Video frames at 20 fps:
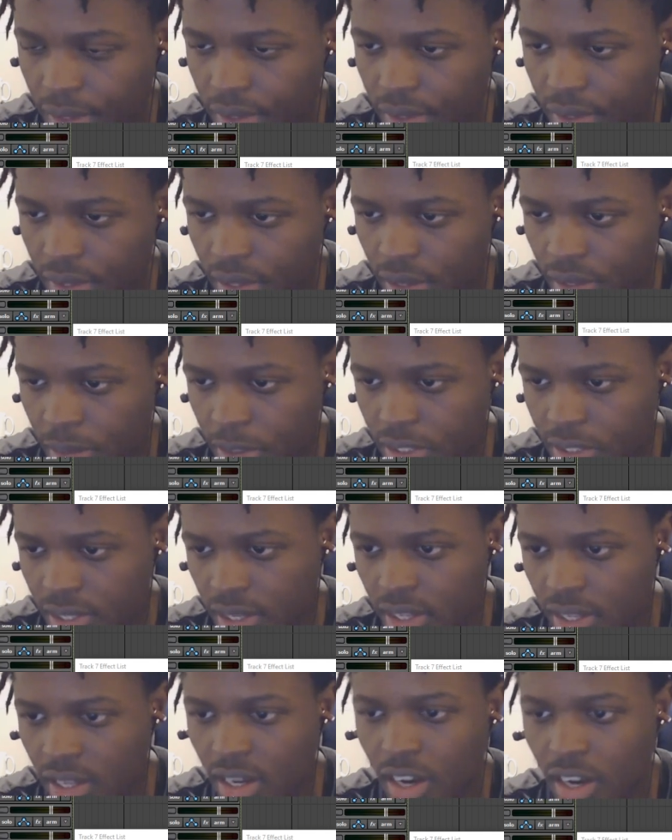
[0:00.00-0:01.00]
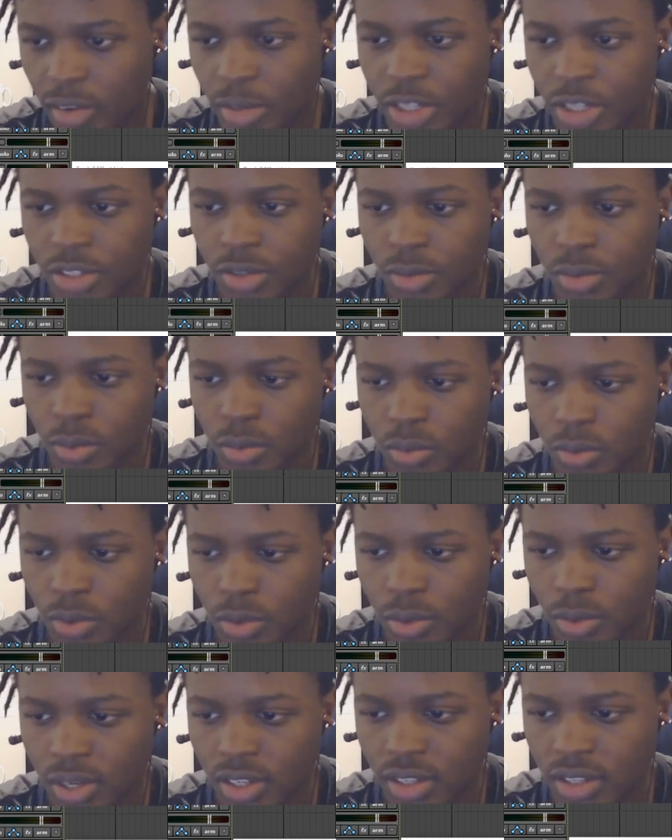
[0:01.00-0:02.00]
it means like how much you
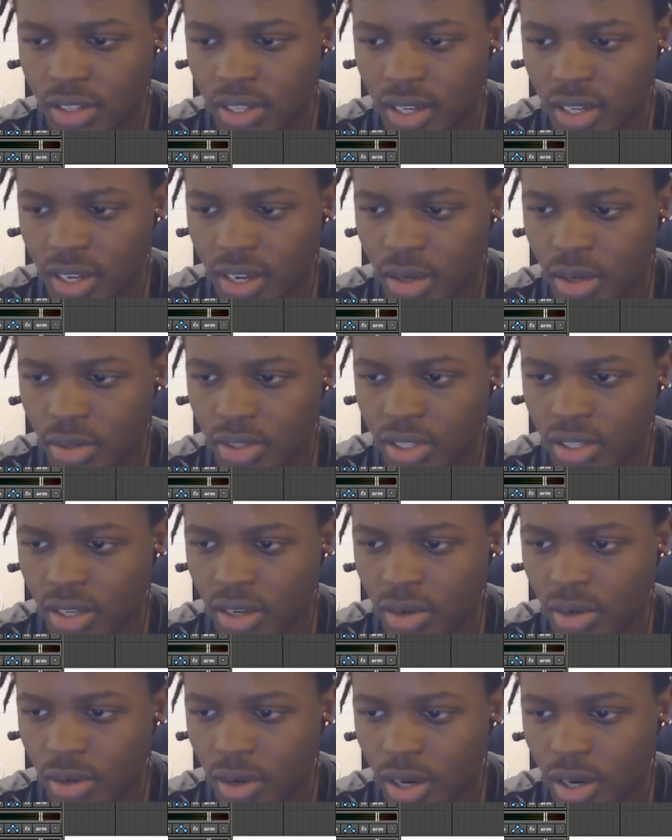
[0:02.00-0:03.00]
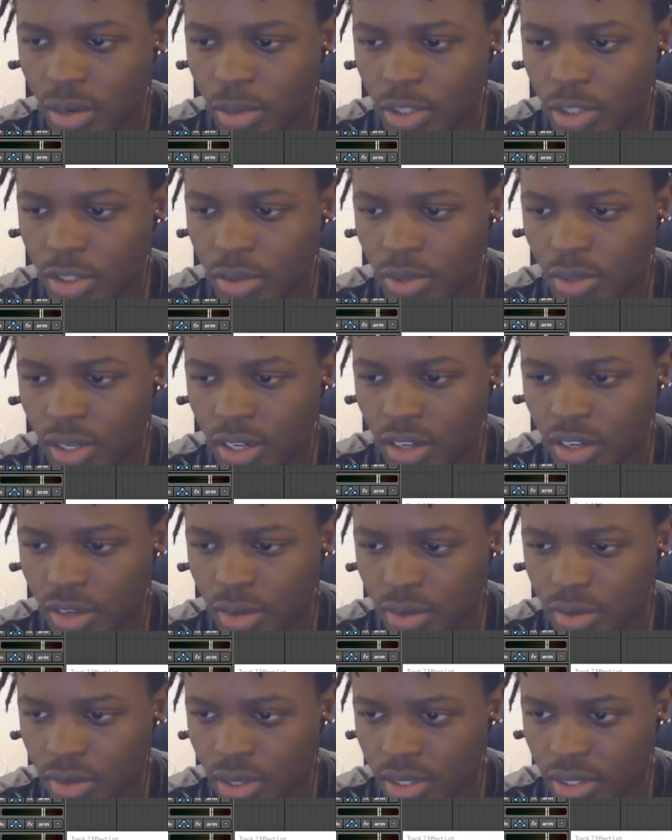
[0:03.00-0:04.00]
want to take out or how much you want to
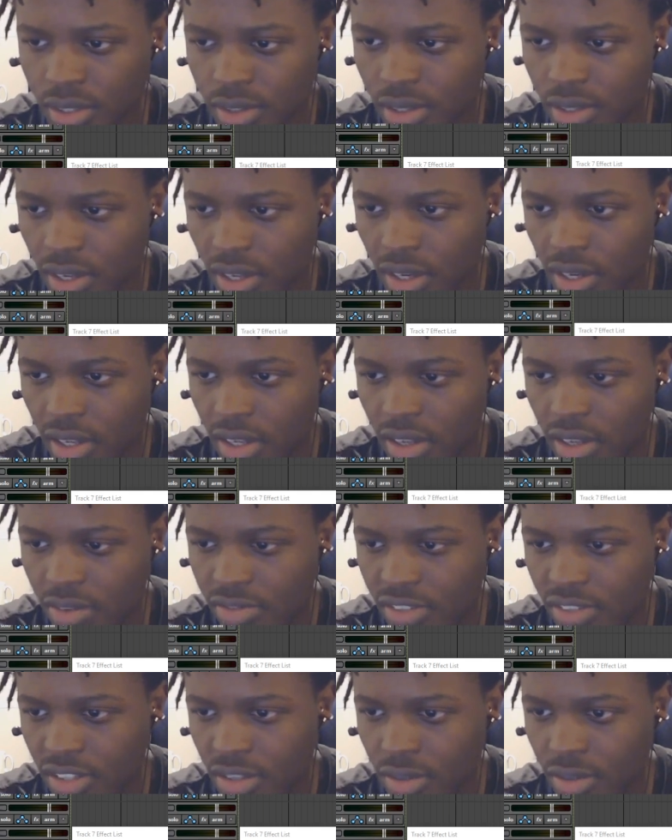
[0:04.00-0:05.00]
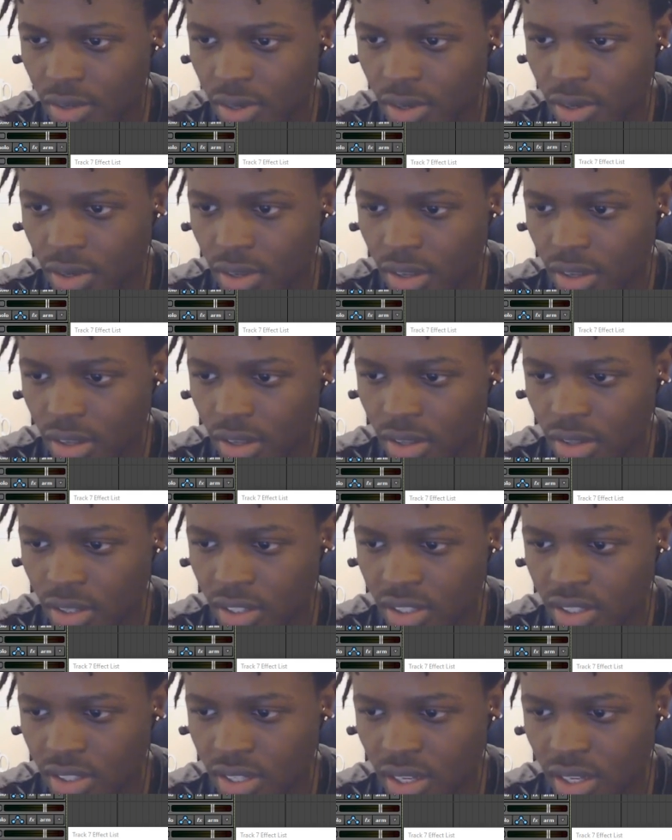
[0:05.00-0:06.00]
increase. Like if I do, this
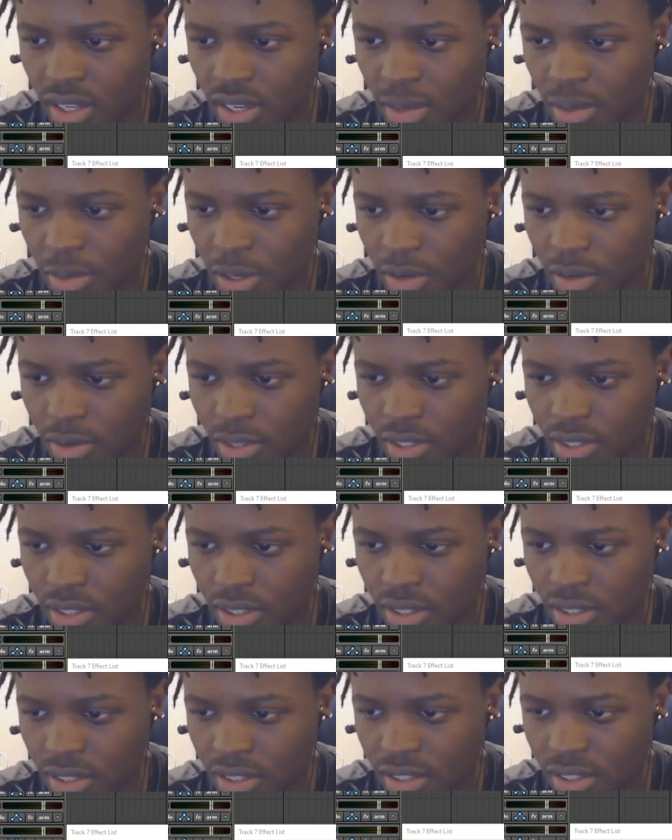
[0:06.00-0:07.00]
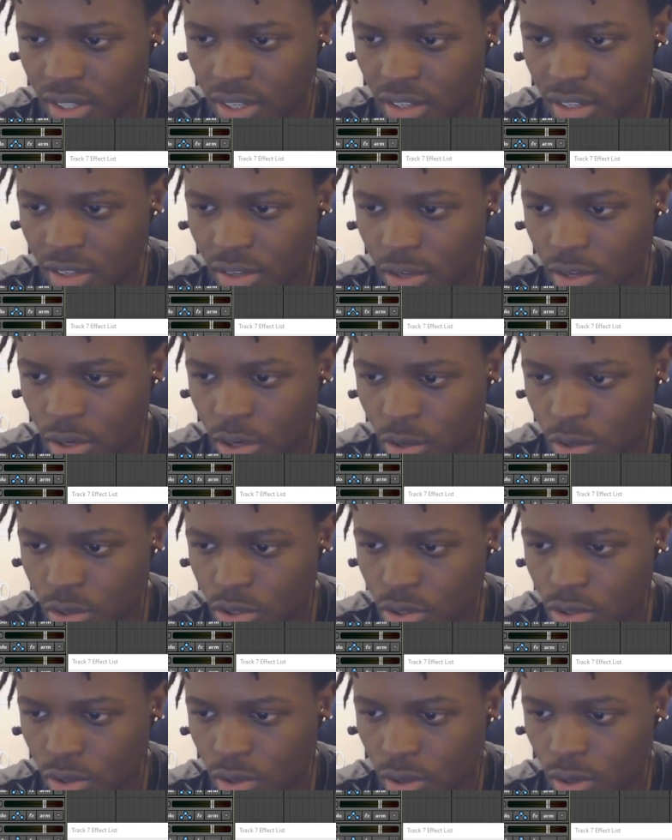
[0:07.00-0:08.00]
is like I'm increasing. This is like
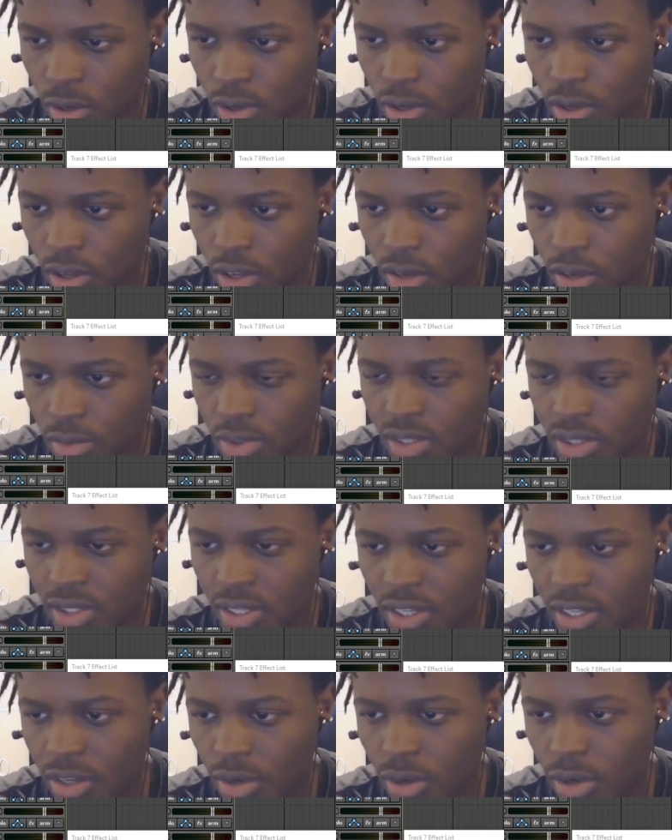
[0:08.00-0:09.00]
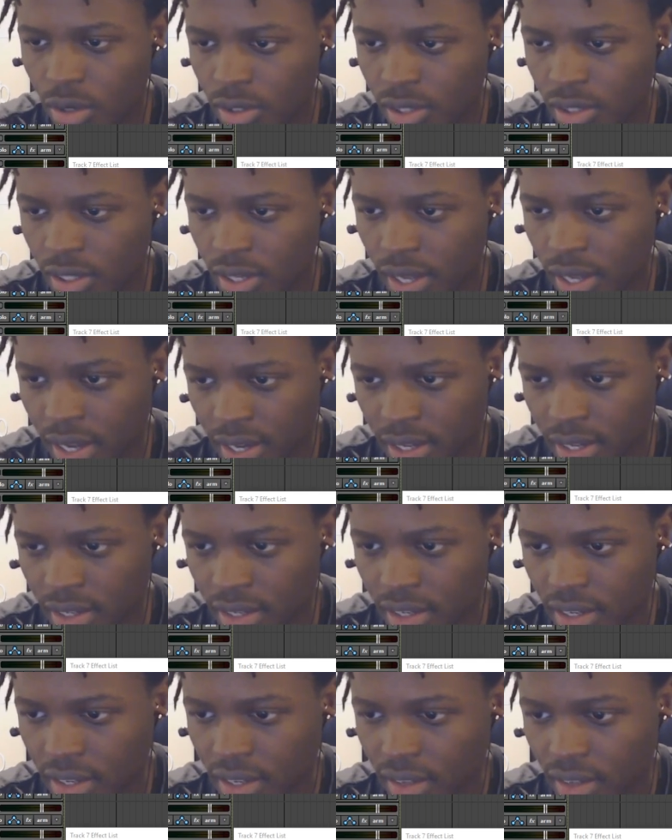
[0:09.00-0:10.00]
neutral, which is like on the line.
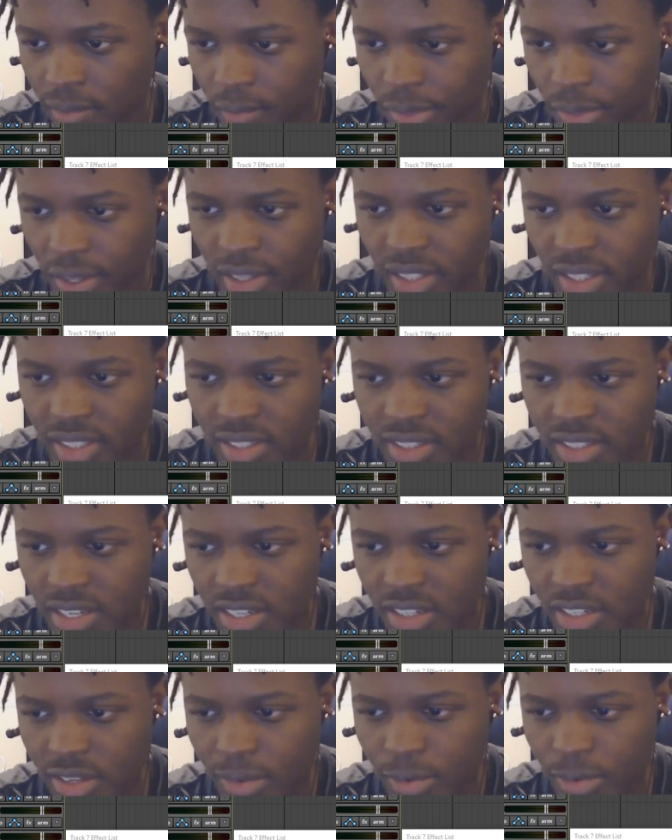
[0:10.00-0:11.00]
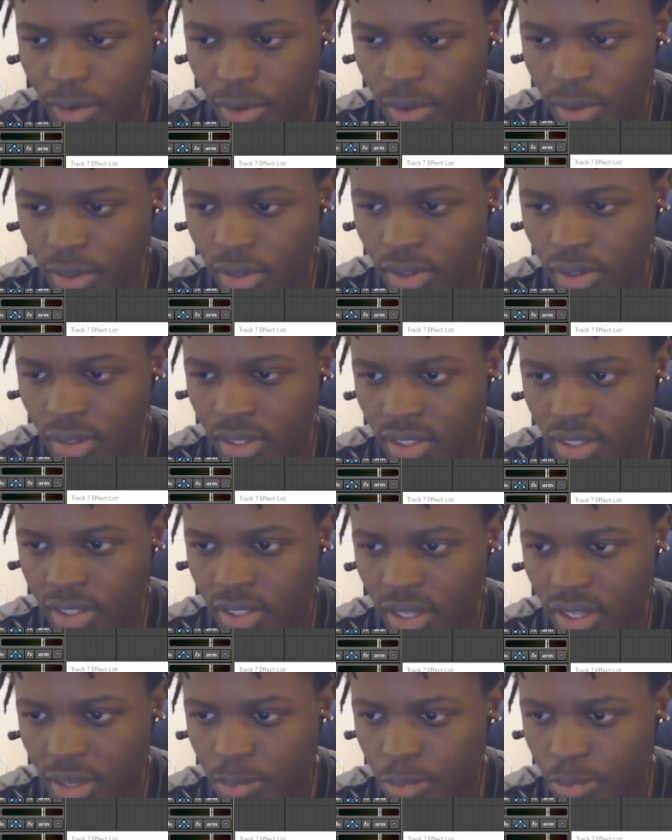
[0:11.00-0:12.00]
It doesn't change the vocal. This is like
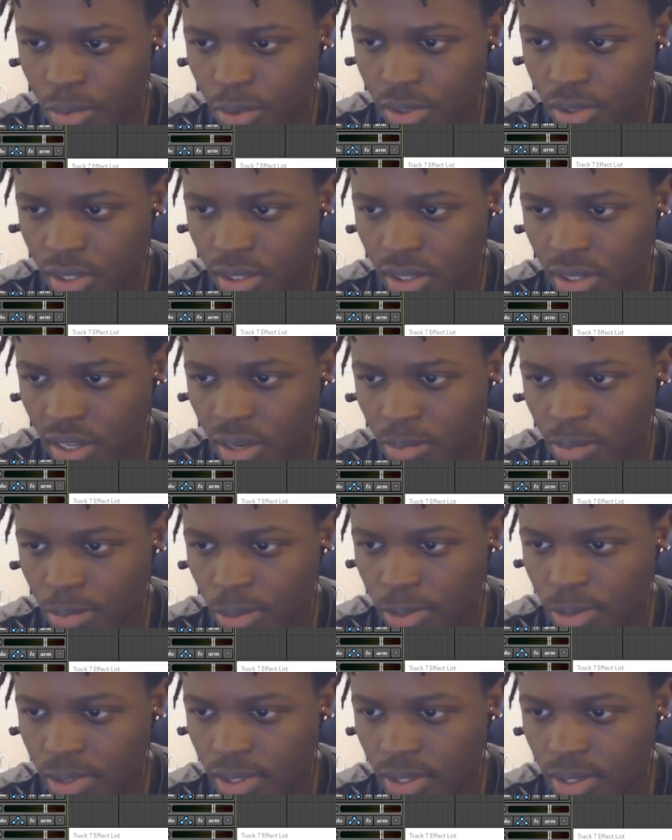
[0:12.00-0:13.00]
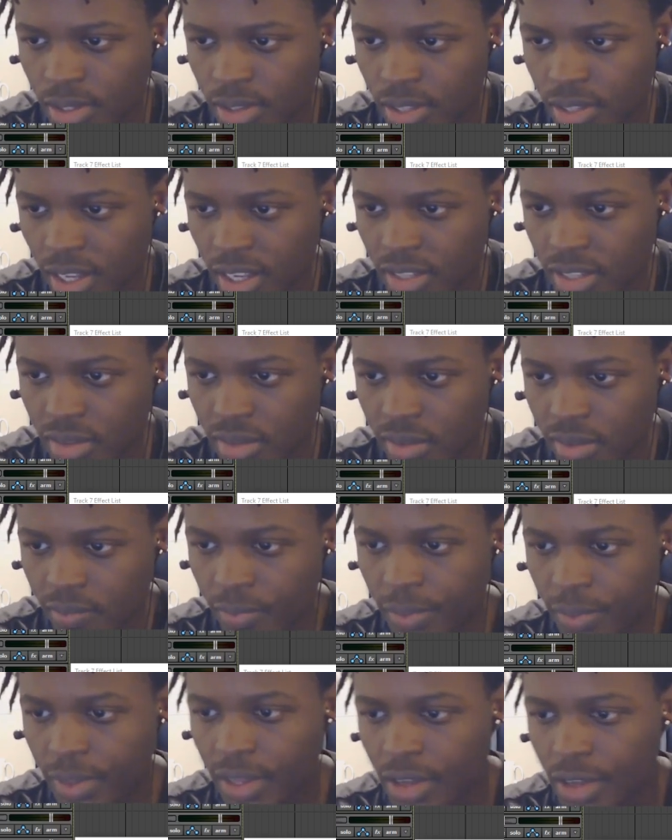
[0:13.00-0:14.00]
boosted. I'm boosting that
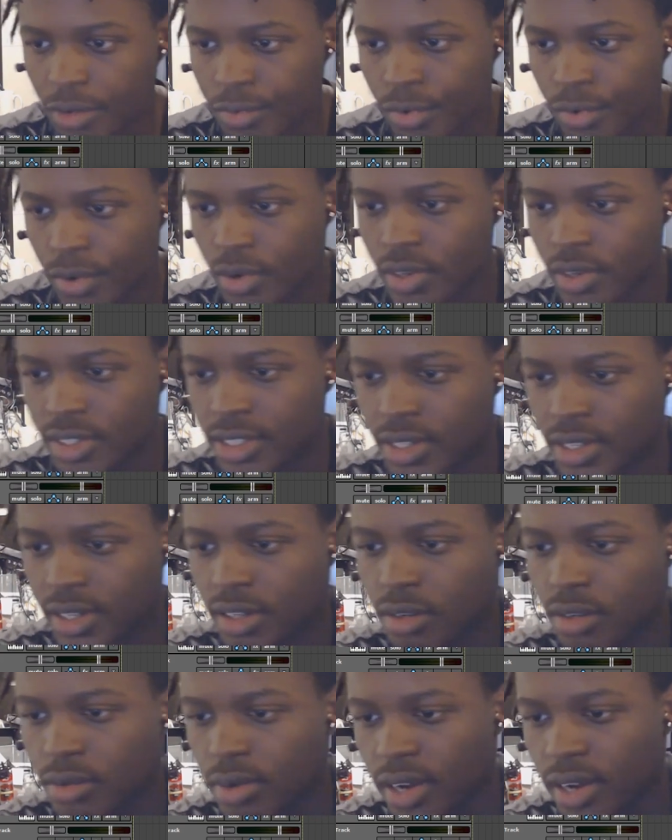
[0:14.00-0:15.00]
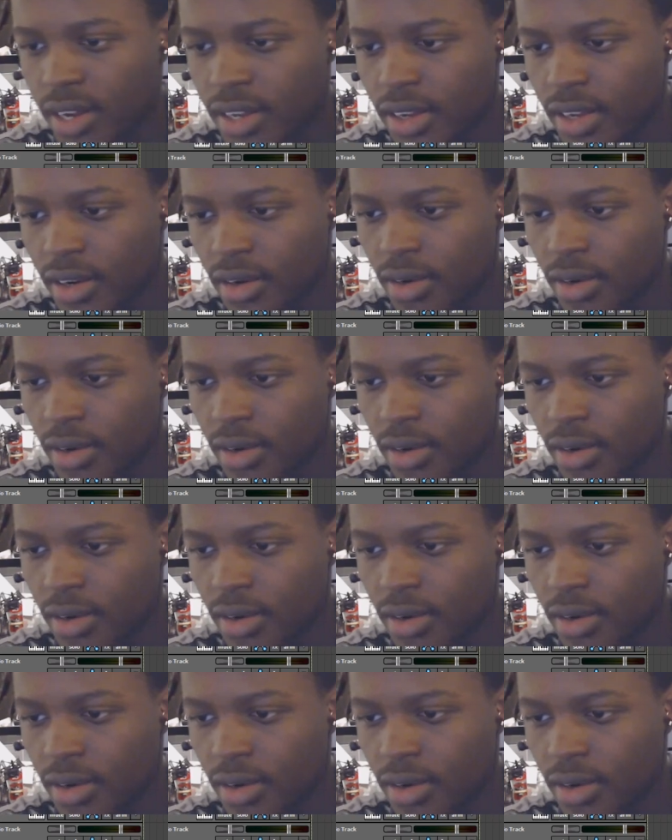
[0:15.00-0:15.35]
frequency right here.